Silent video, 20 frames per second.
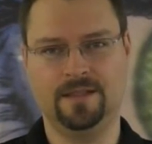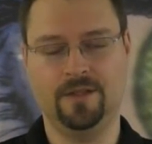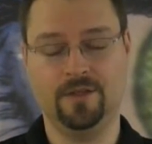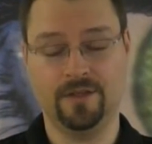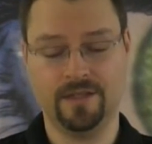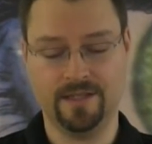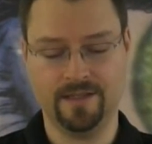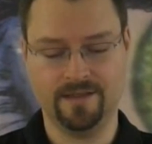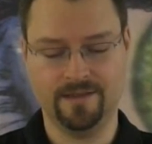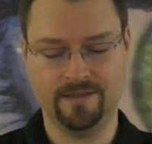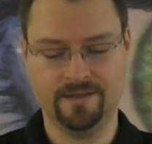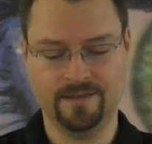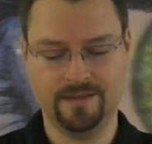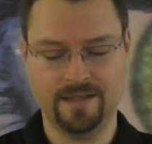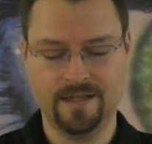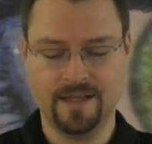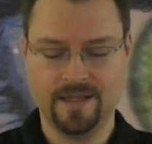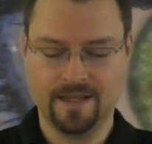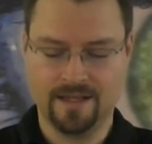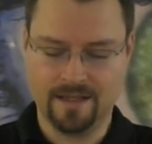Okay,
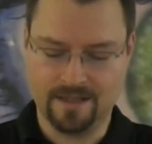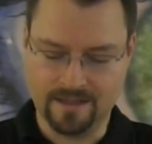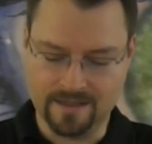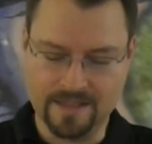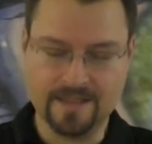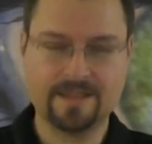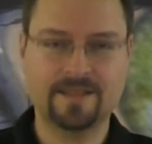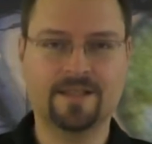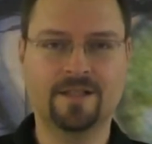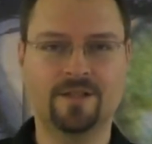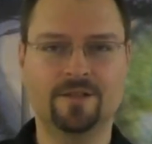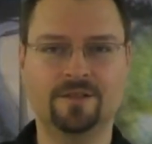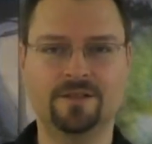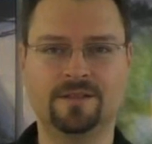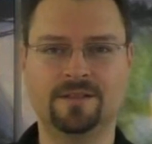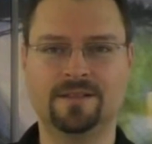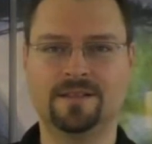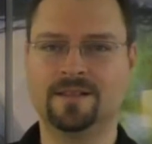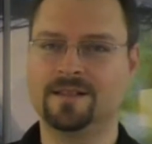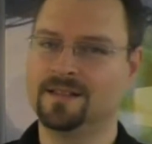let's
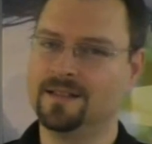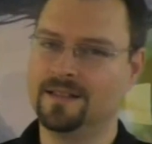go.